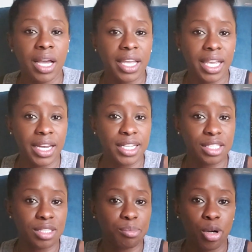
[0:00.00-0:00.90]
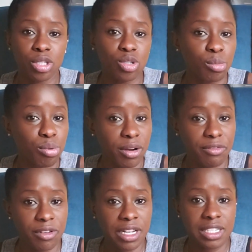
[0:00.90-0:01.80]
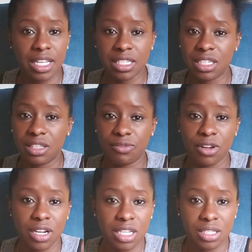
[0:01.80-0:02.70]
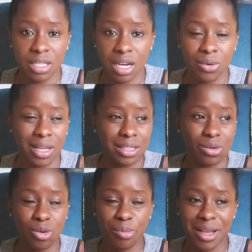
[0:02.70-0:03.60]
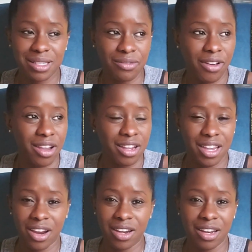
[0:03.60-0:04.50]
Again, it's personal preference. That's just for us. I don't like the whole pacifier, carrying